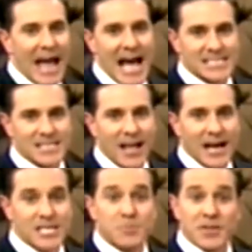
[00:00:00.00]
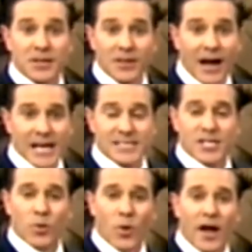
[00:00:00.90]
gas lines, but the lines
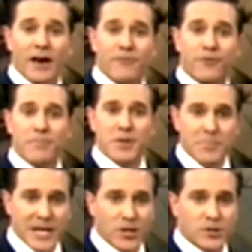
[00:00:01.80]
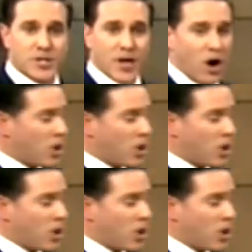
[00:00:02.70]
that run from the meter to the